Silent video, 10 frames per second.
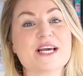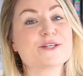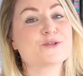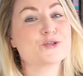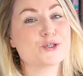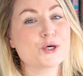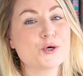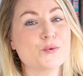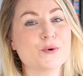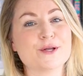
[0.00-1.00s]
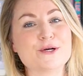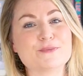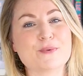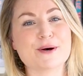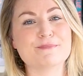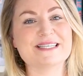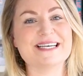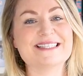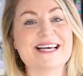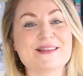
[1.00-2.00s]
gets two notable
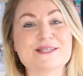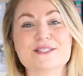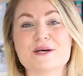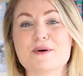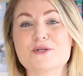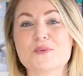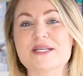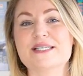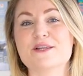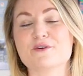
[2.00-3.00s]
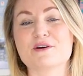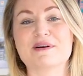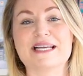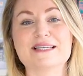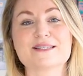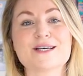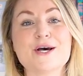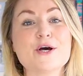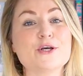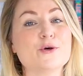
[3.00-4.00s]
updates in the Summer twenty-three release.
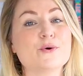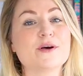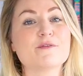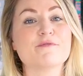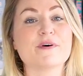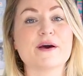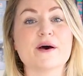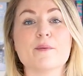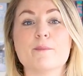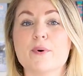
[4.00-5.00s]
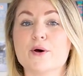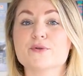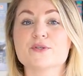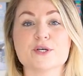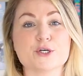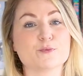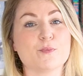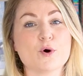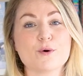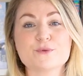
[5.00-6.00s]
You can configure both
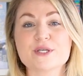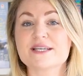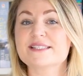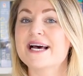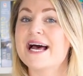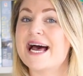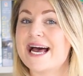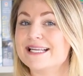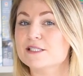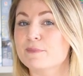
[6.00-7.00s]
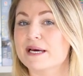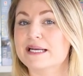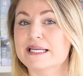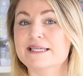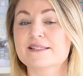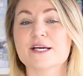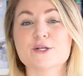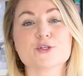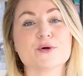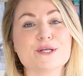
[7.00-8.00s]
searchable objects and pick lists,
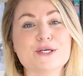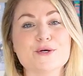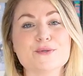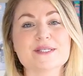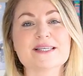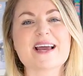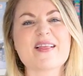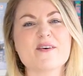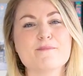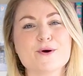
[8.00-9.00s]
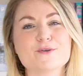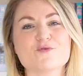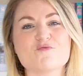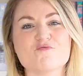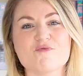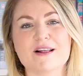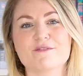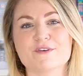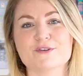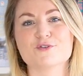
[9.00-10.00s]
ensuring that users get the most
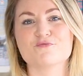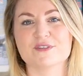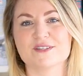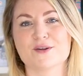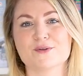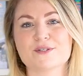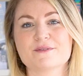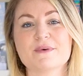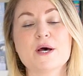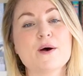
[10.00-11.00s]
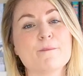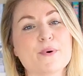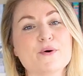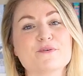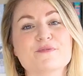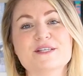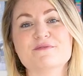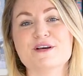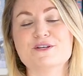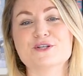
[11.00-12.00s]
relevant results. Both of these
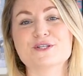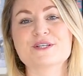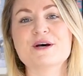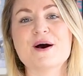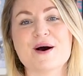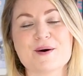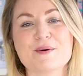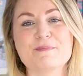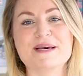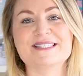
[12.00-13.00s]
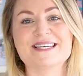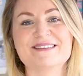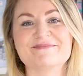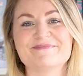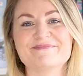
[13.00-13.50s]
features are in beta.